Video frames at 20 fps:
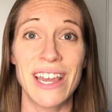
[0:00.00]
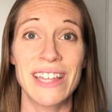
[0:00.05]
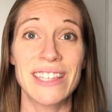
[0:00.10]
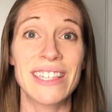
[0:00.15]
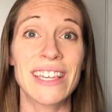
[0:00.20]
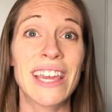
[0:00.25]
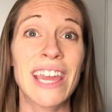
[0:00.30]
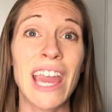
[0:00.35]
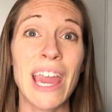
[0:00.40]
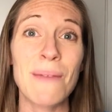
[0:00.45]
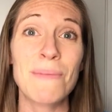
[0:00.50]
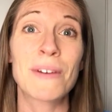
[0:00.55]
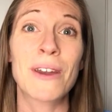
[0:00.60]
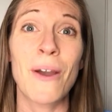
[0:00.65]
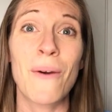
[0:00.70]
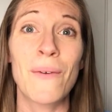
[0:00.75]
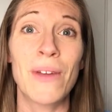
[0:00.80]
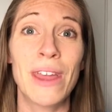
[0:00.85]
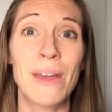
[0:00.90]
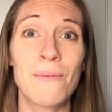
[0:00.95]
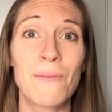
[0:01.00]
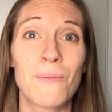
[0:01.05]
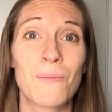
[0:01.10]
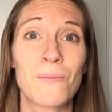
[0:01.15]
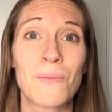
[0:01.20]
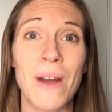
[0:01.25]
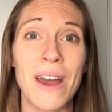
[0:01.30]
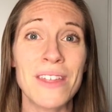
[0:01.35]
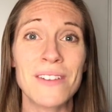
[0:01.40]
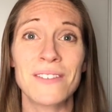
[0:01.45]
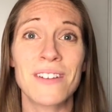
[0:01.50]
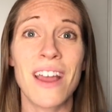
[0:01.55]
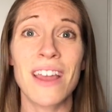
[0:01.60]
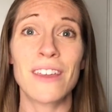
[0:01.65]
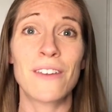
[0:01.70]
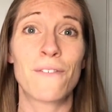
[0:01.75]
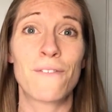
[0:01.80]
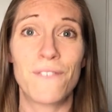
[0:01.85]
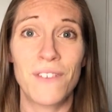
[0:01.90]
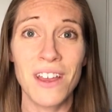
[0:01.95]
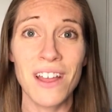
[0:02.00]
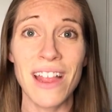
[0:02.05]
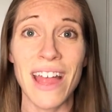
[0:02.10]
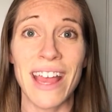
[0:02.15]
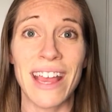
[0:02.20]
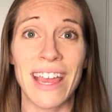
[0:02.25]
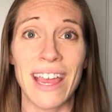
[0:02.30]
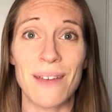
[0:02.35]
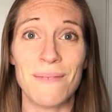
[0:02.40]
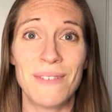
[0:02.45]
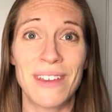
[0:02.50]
to keep going whether or not you feel like it,